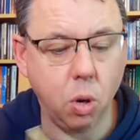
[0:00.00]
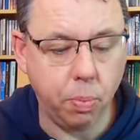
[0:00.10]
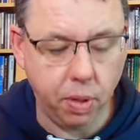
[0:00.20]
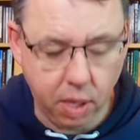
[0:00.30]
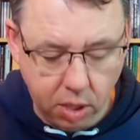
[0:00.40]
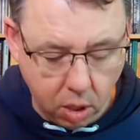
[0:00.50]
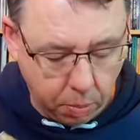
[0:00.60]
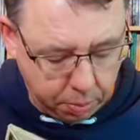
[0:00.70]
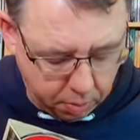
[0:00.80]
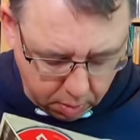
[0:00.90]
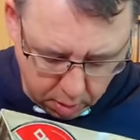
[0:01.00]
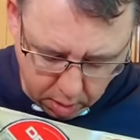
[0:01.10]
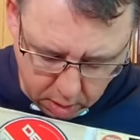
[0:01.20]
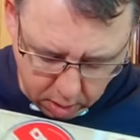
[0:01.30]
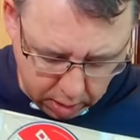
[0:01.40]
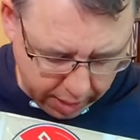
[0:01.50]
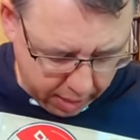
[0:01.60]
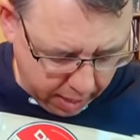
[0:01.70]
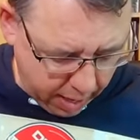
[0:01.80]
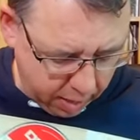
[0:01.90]
open this up, it's
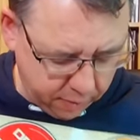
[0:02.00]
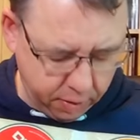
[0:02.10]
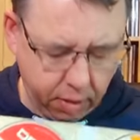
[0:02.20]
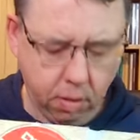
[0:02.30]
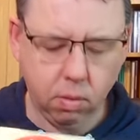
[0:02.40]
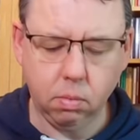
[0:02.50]
like a kind of a